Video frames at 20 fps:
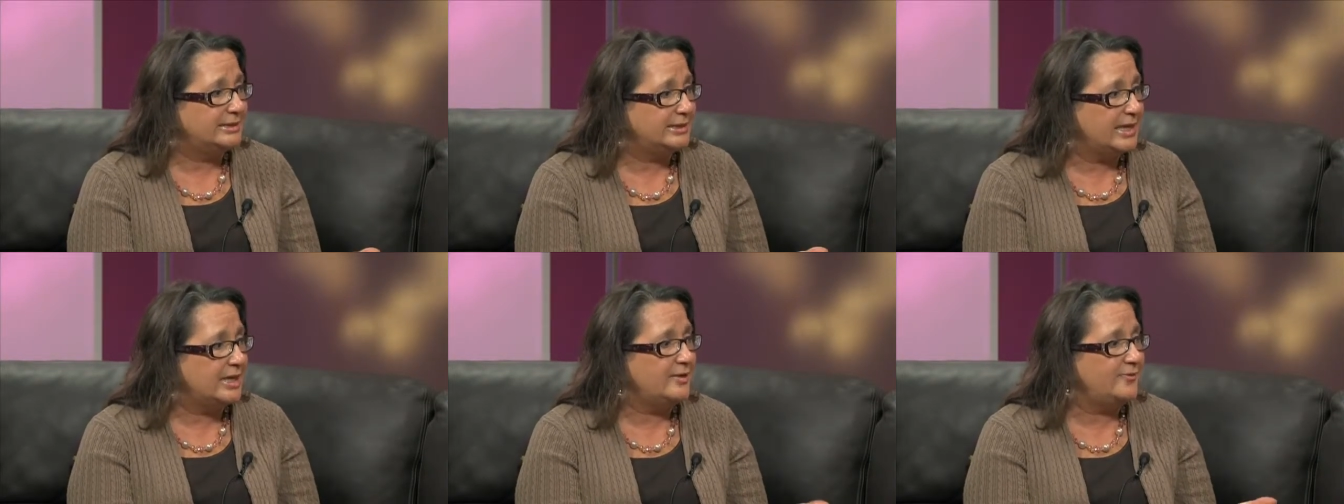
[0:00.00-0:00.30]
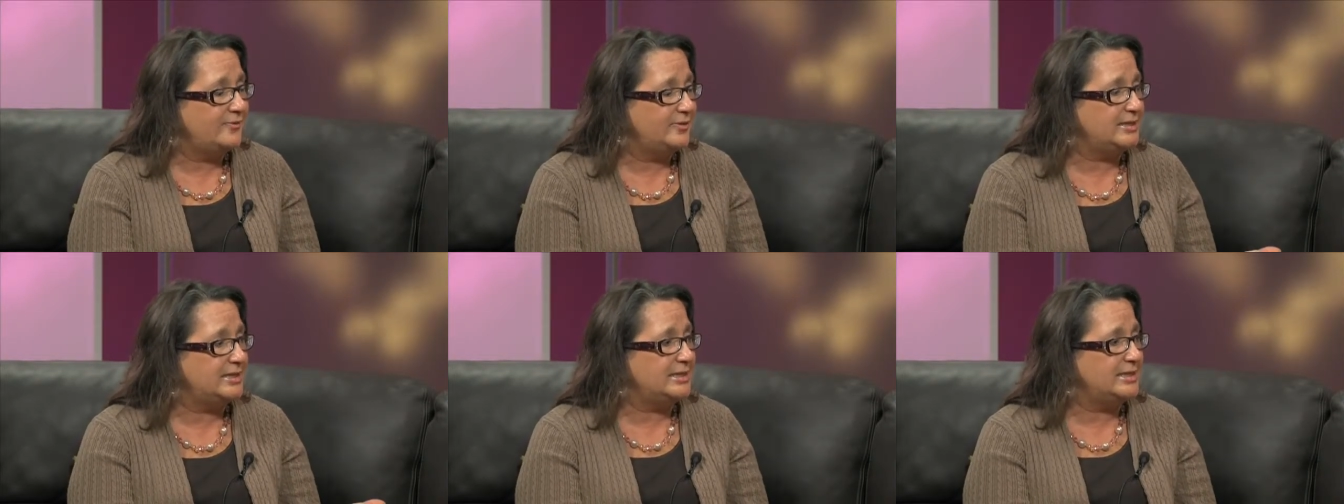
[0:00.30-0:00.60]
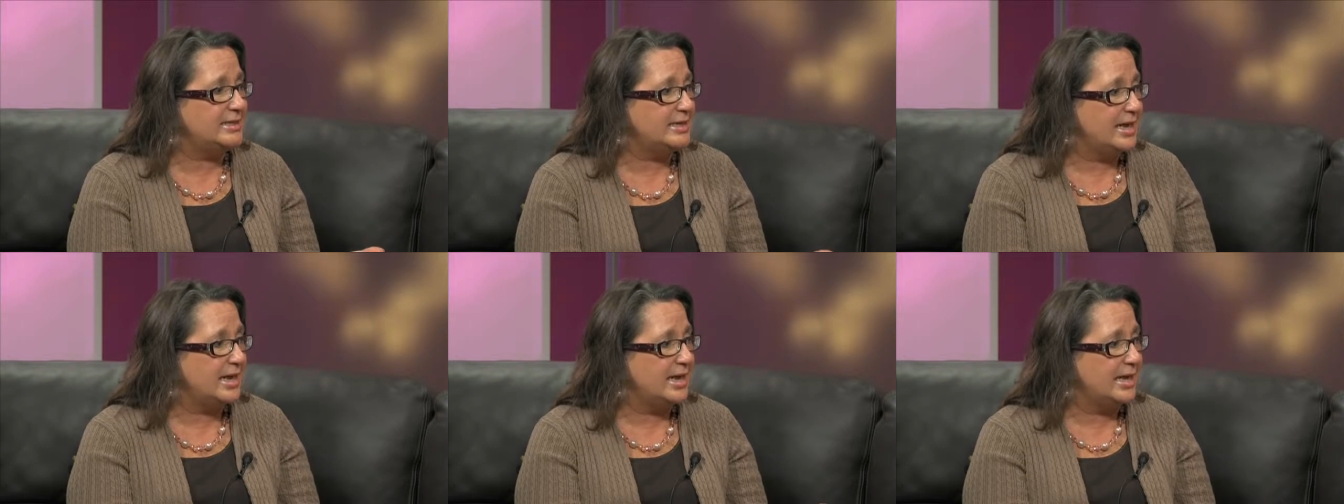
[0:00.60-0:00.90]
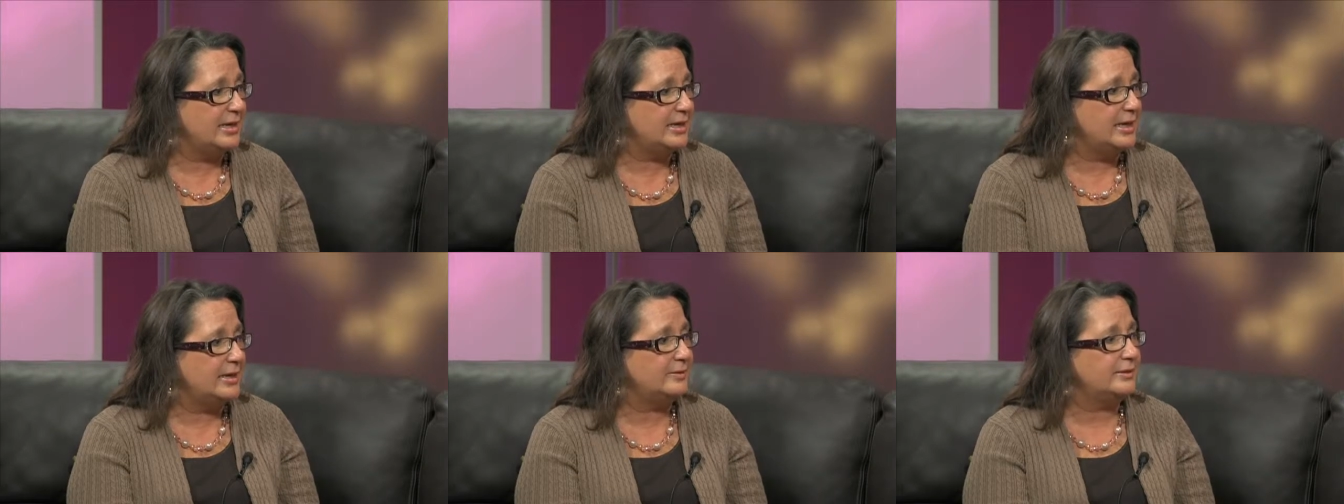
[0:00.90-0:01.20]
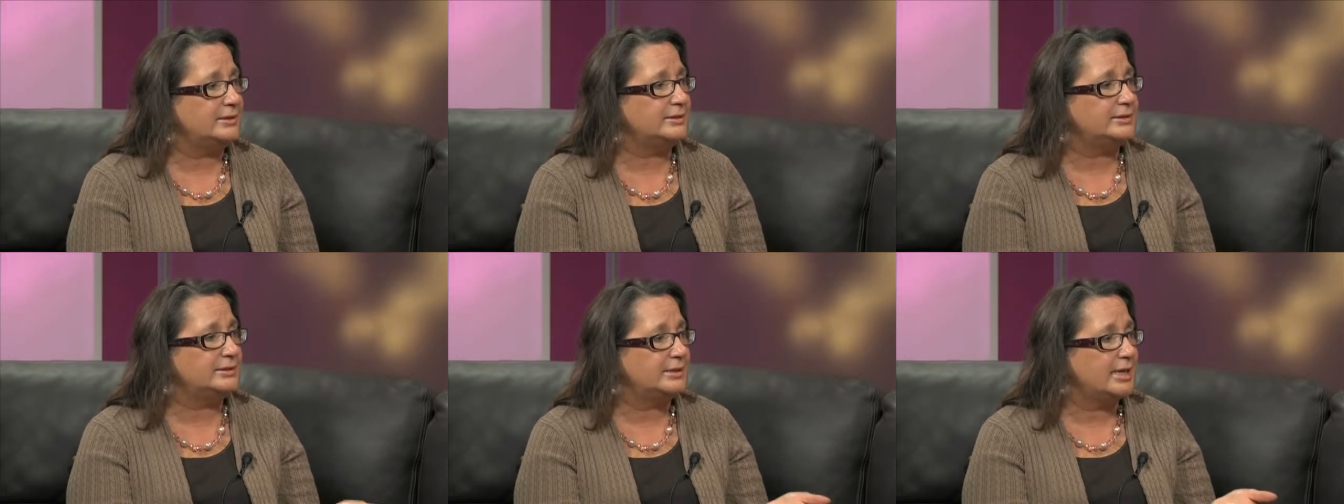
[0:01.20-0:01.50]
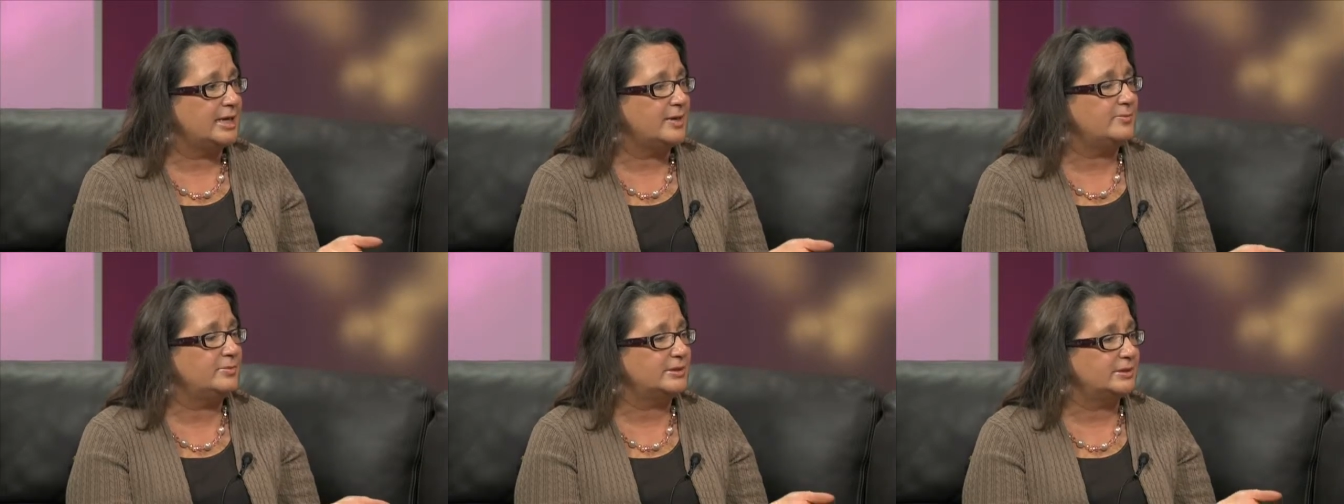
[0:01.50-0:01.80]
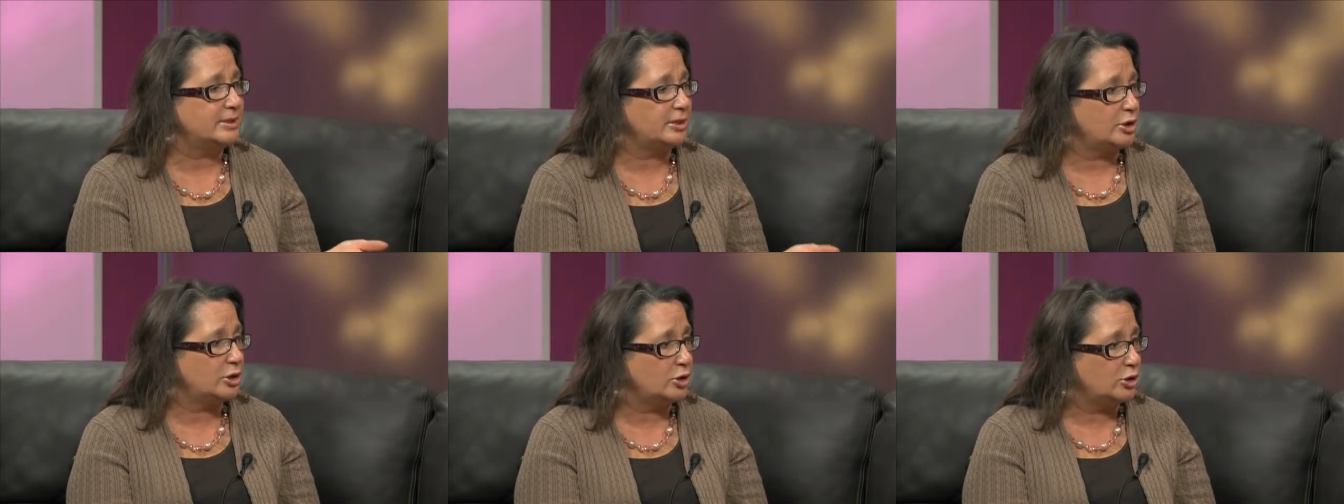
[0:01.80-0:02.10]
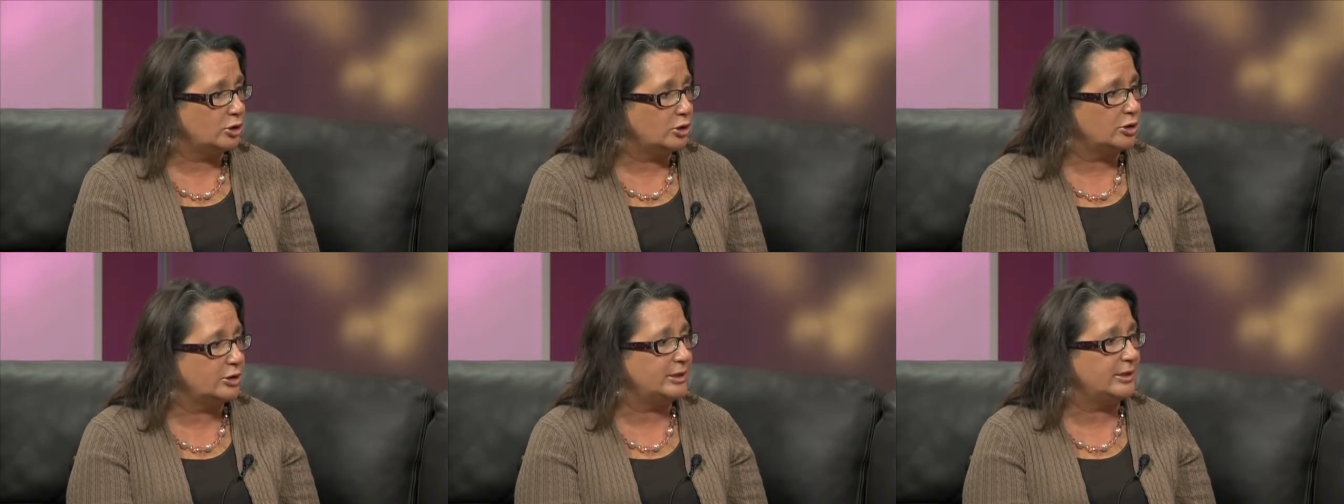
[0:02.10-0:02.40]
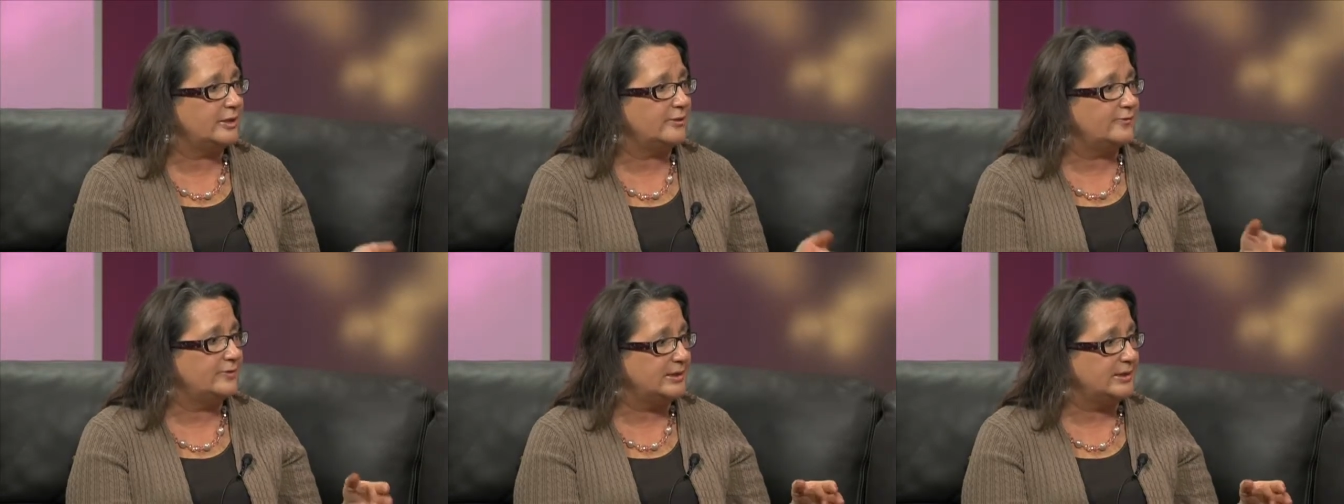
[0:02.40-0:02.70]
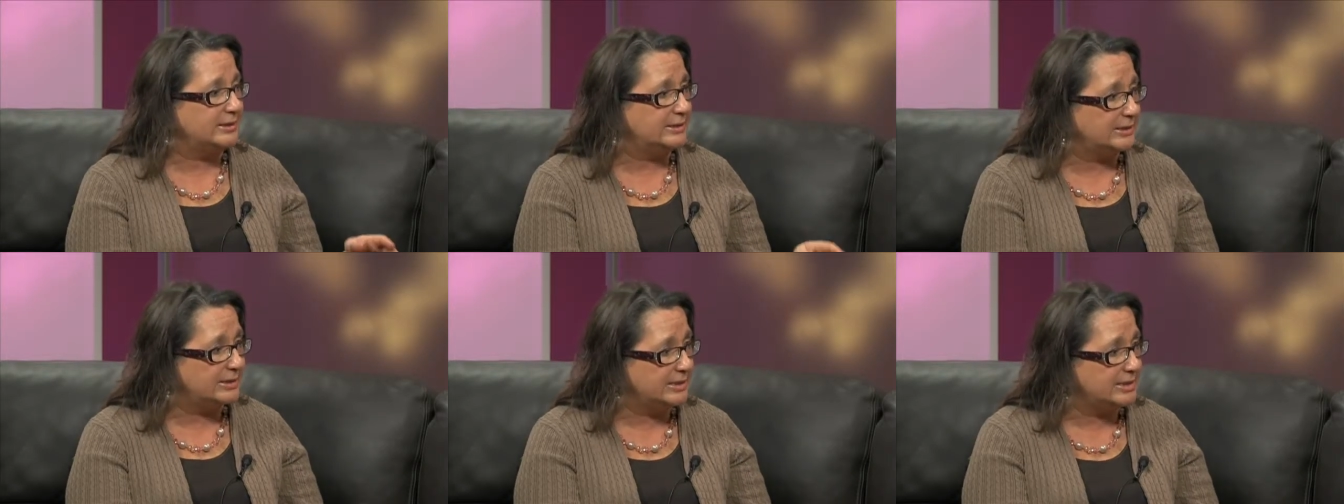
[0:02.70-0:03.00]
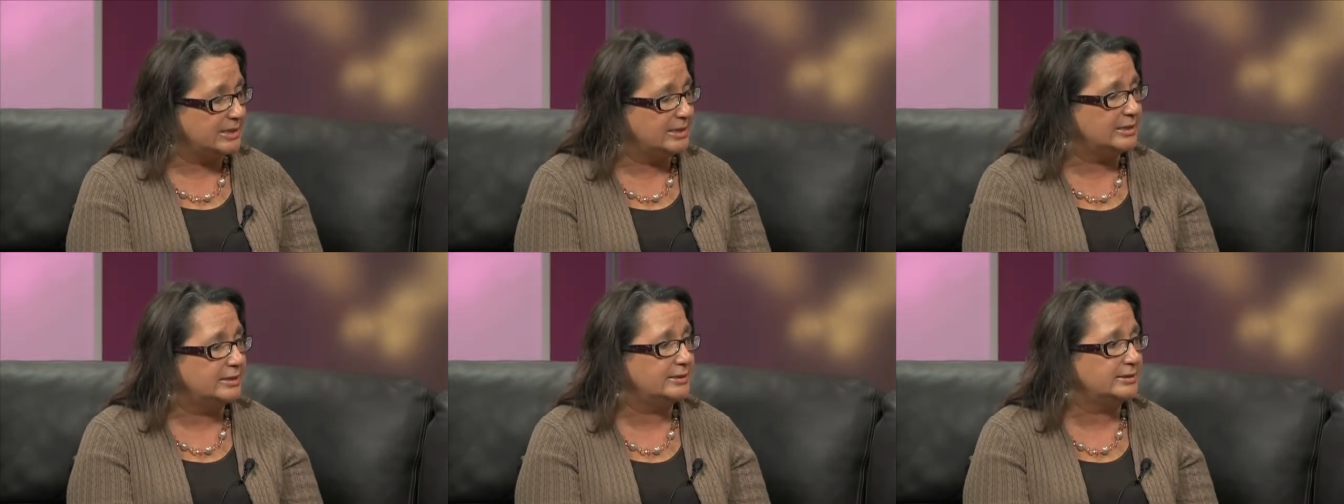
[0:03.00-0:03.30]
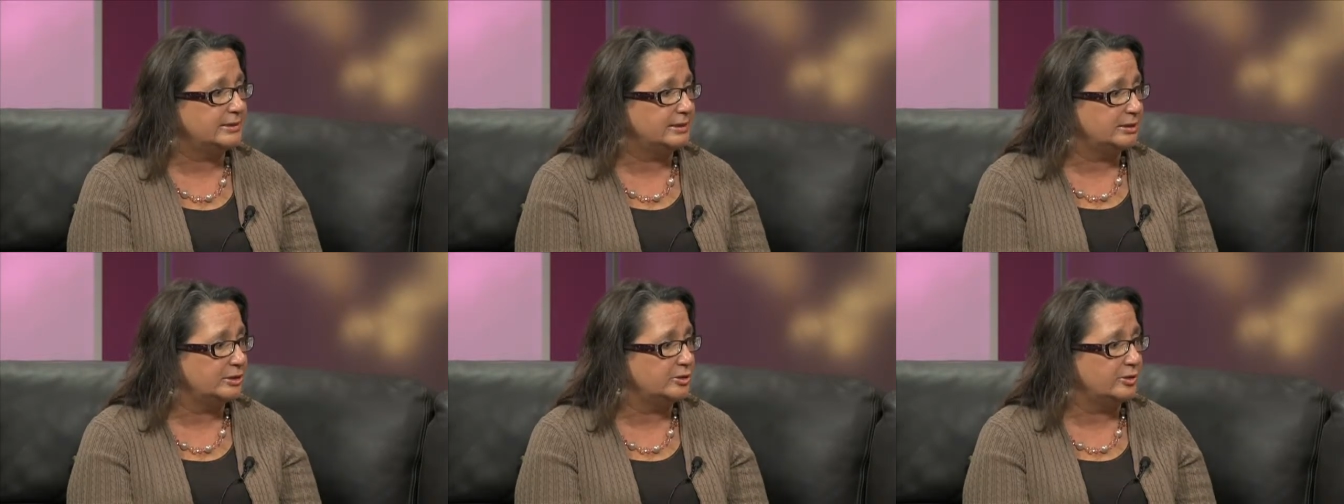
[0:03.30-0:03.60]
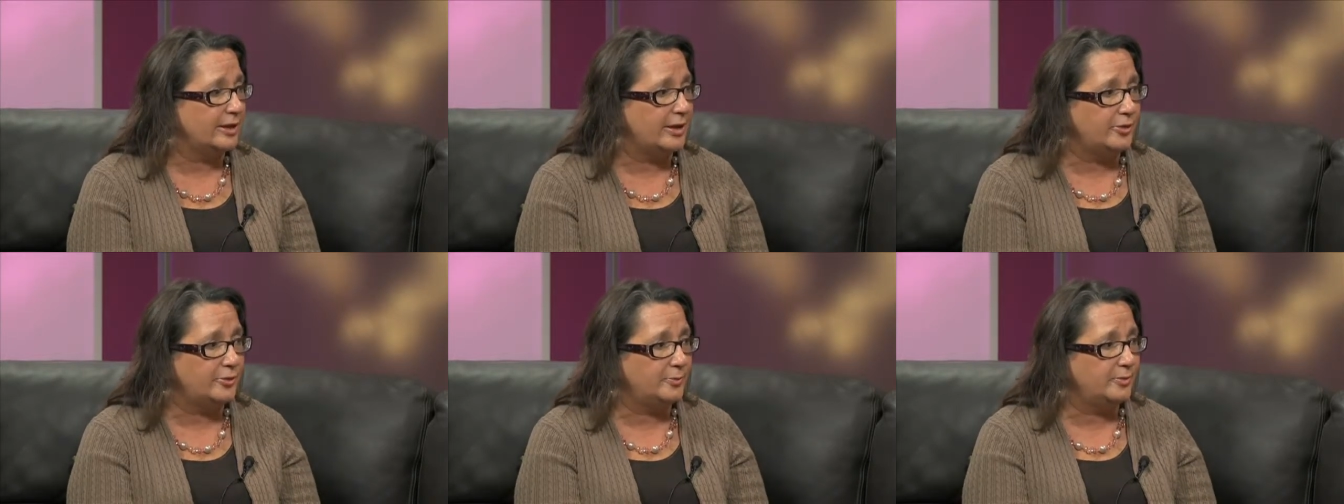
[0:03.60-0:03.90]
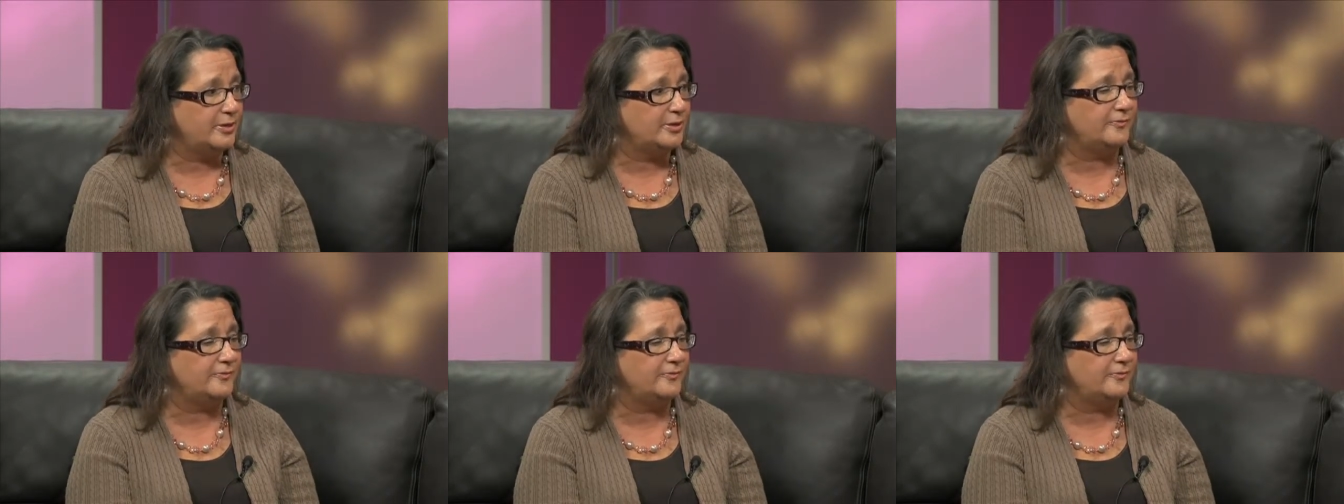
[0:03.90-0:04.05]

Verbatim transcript: safety net and the mm -hmm. same security of these ten essential health mm -hmm.